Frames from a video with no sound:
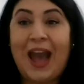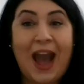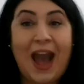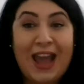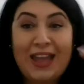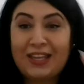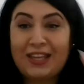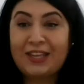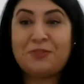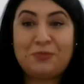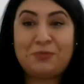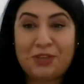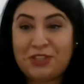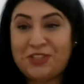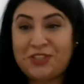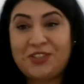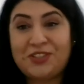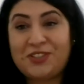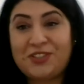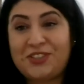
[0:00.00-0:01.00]
I can
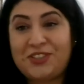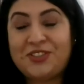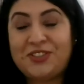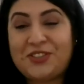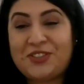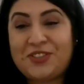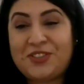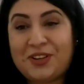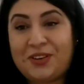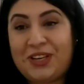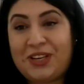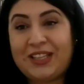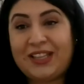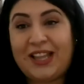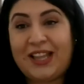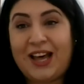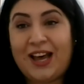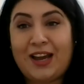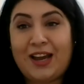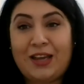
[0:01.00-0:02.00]
reach this good story in
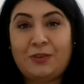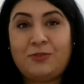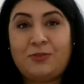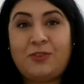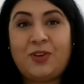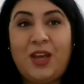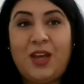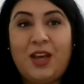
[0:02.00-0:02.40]
life.